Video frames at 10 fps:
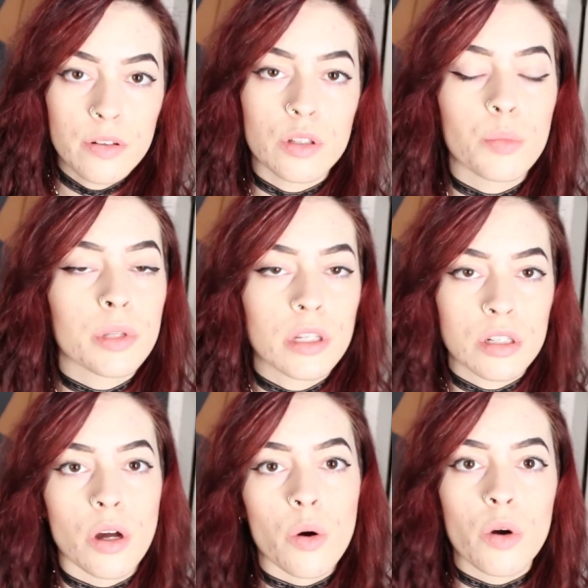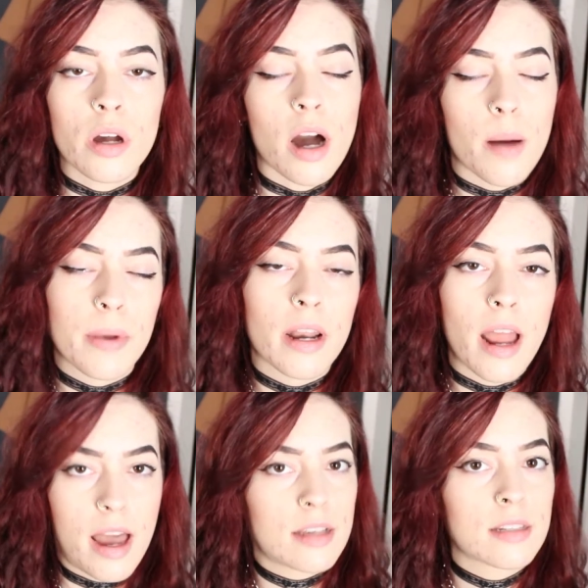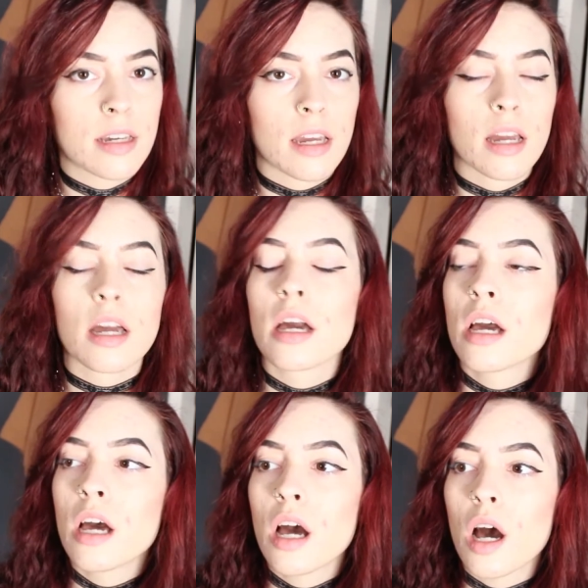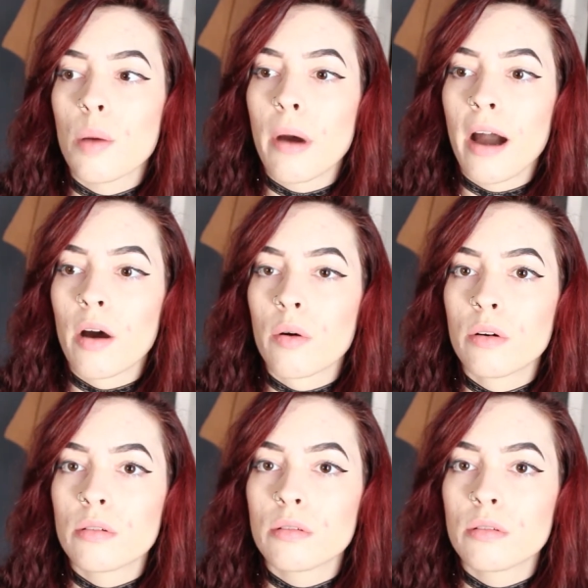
so please don't comment asking about